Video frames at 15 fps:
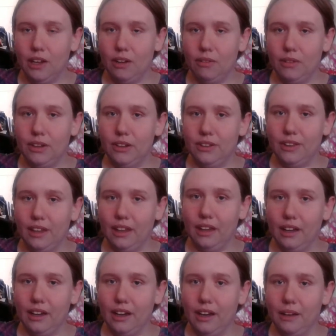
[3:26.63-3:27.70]
when you
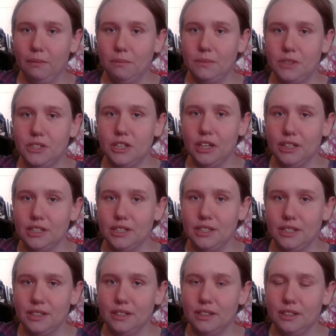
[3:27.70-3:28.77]
think I'm
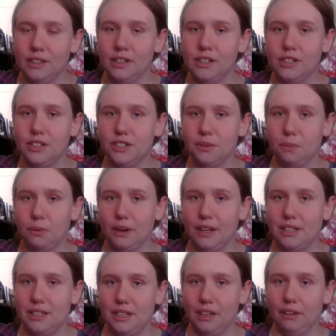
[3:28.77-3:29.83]
just
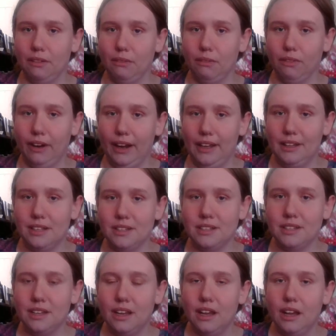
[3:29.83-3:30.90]
suppressing
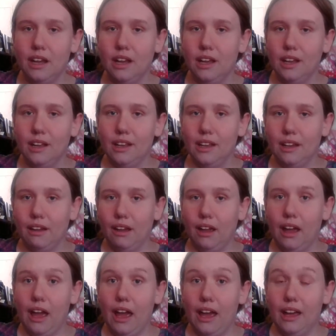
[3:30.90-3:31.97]
rights.
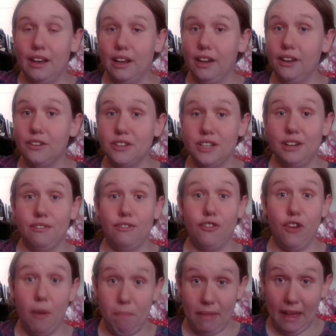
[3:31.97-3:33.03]
And I understand
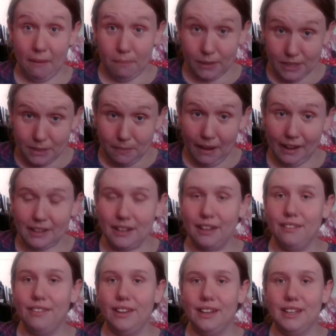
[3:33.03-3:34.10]
from that
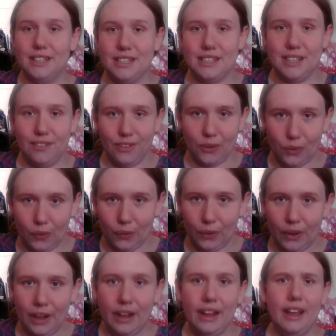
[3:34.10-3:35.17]
perspective, it is a
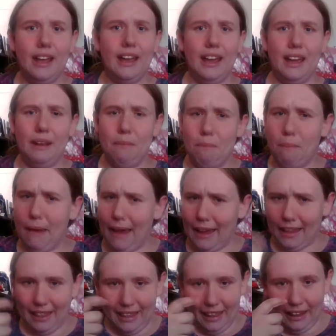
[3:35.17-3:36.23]
difficult and
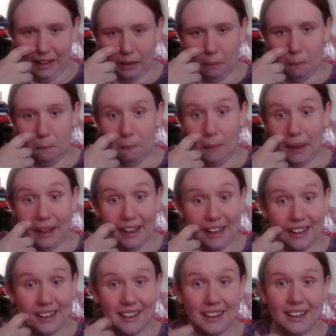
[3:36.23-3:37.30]
bad thing, but